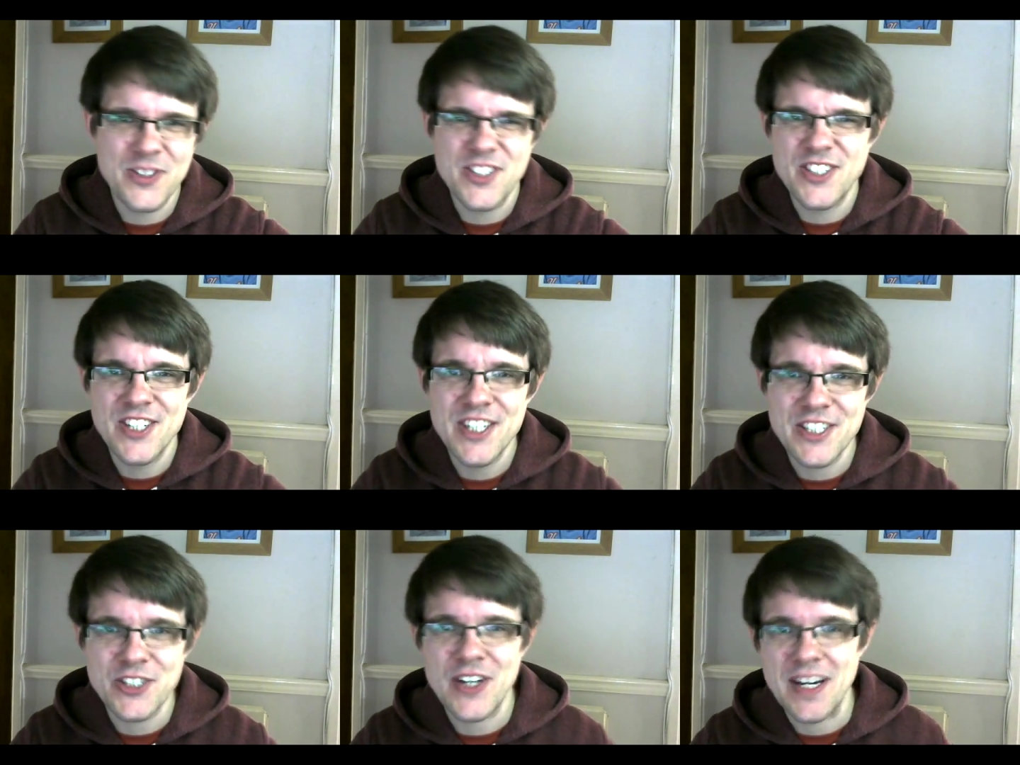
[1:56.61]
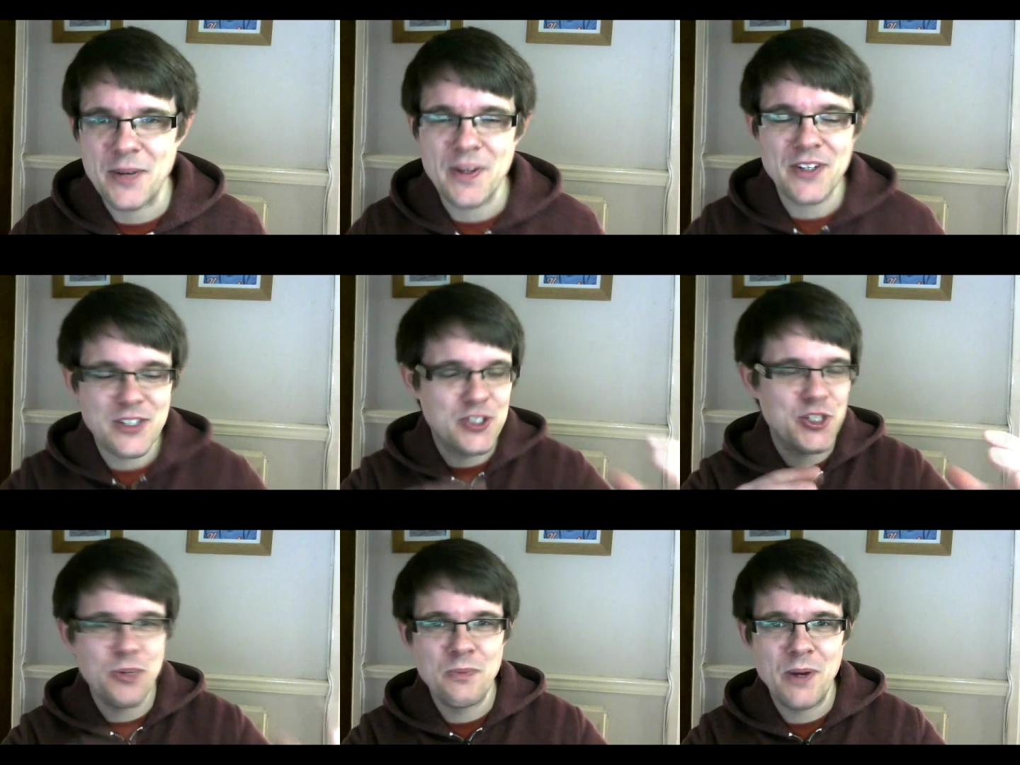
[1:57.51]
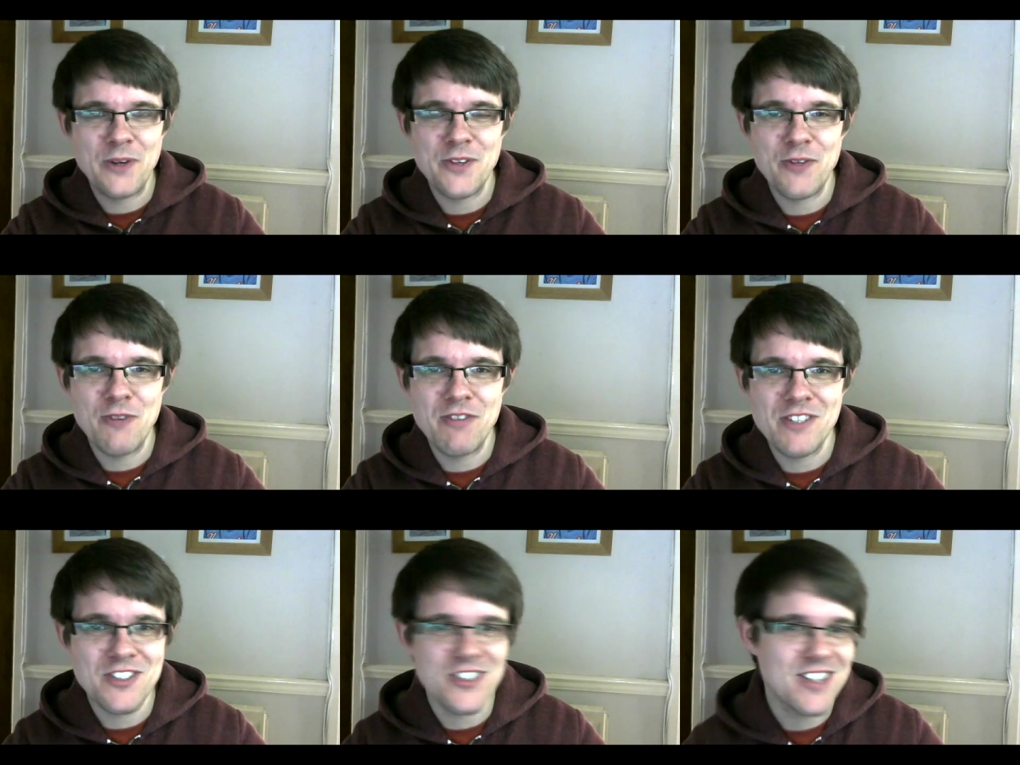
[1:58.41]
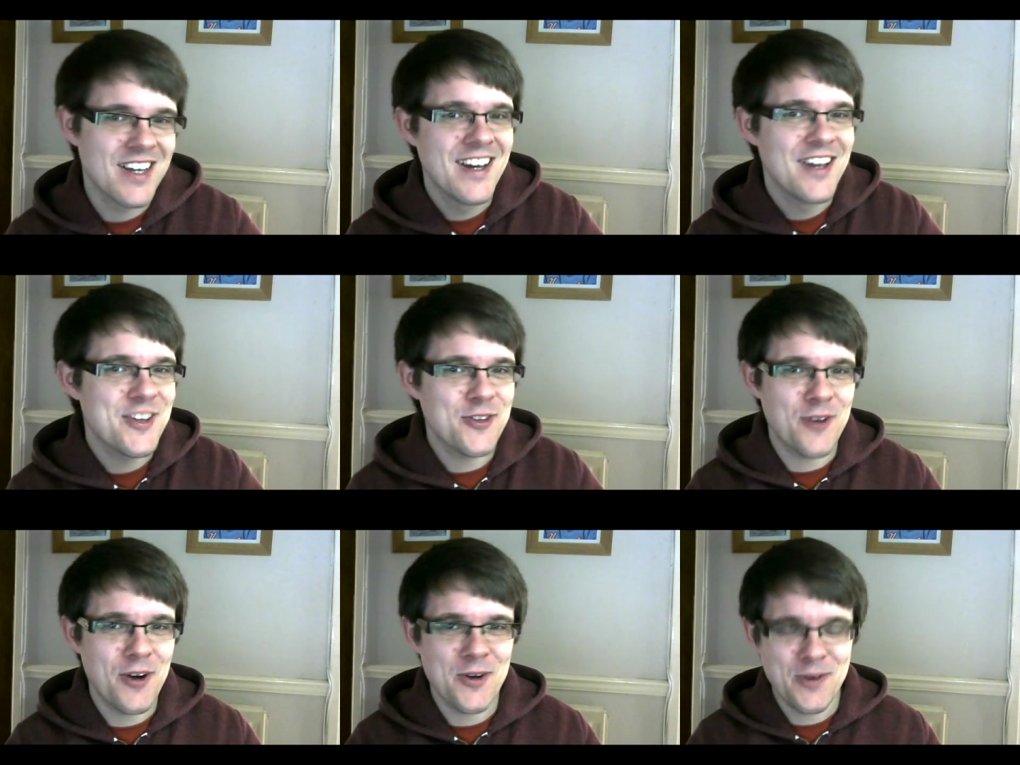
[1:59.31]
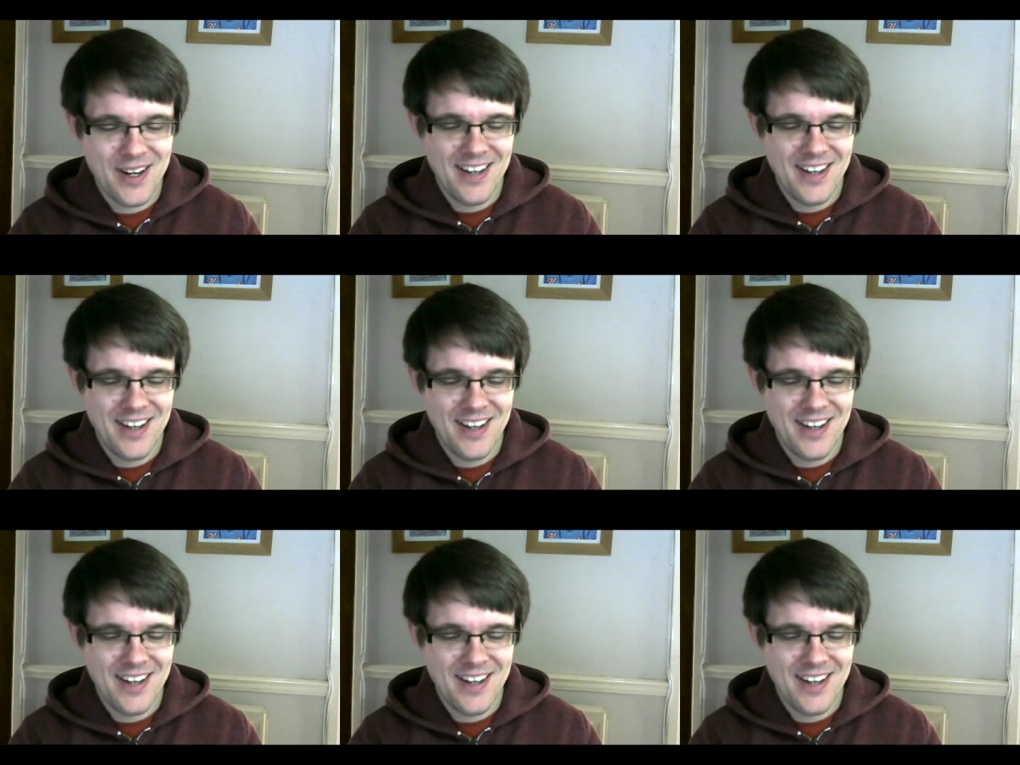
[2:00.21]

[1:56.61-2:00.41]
the dirt track, where you got to jump over the rivers and throw